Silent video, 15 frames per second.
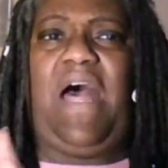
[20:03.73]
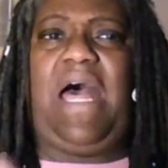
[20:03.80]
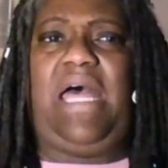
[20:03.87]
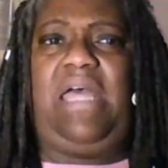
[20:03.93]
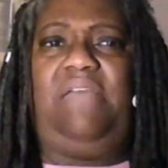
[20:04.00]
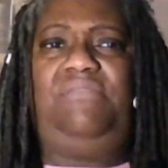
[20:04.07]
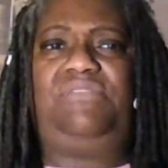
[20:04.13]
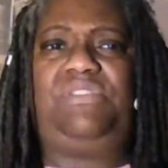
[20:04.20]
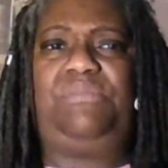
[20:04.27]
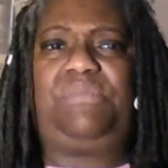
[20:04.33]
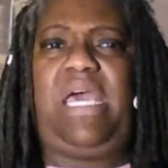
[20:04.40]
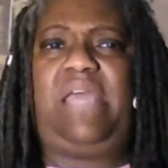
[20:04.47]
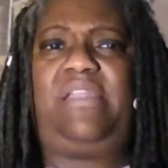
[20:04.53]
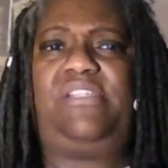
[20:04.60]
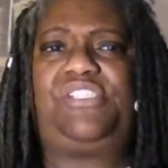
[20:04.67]
vibe,
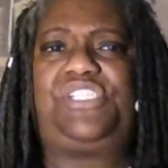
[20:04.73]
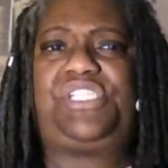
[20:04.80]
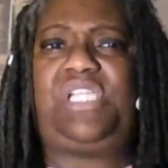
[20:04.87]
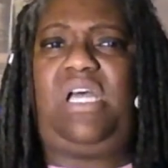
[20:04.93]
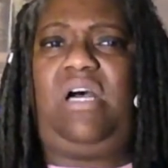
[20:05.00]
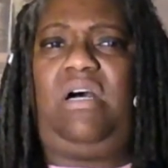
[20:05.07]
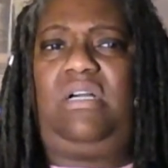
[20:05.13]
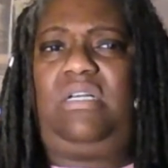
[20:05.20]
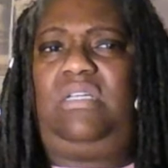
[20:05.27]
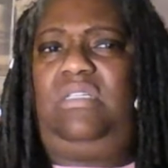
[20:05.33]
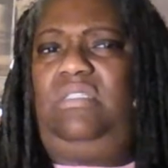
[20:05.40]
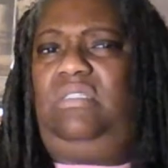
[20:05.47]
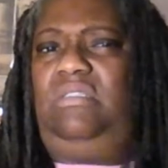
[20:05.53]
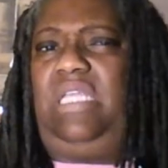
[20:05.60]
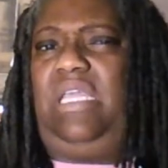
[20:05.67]
some kind of shock
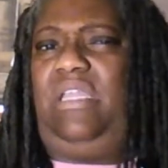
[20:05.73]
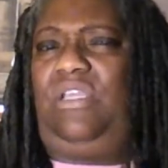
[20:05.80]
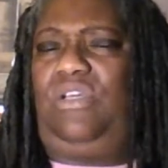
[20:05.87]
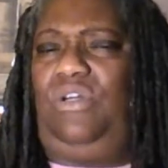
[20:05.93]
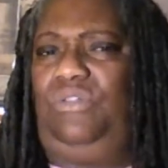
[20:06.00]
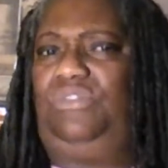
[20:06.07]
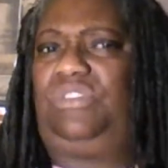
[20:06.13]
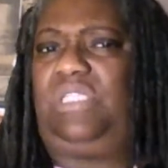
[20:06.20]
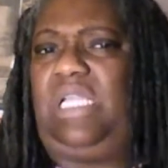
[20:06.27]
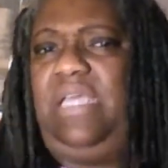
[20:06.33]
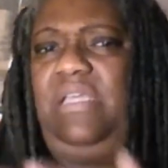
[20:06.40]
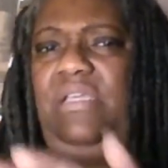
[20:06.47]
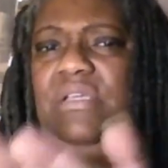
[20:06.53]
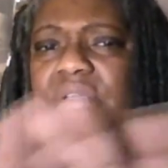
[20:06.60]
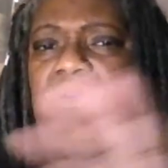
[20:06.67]
that it
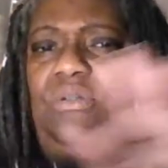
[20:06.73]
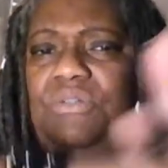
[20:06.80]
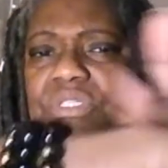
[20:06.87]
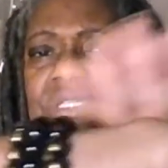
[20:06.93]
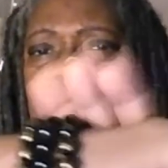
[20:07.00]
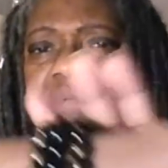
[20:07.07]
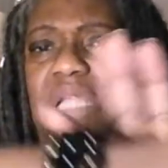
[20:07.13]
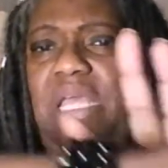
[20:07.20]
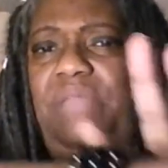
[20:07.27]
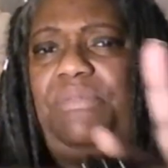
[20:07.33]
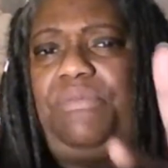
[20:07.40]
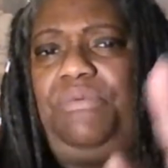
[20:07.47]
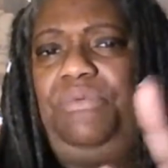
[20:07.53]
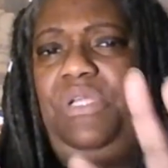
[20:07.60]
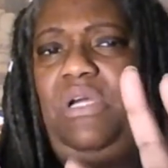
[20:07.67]
goes up
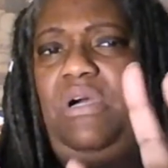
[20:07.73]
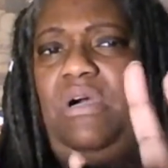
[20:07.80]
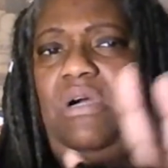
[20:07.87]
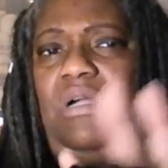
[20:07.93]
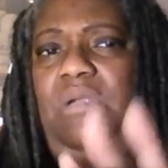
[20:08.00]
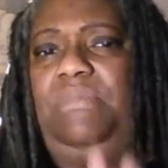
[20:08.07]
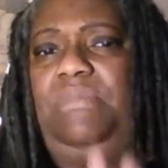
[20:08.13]
like through your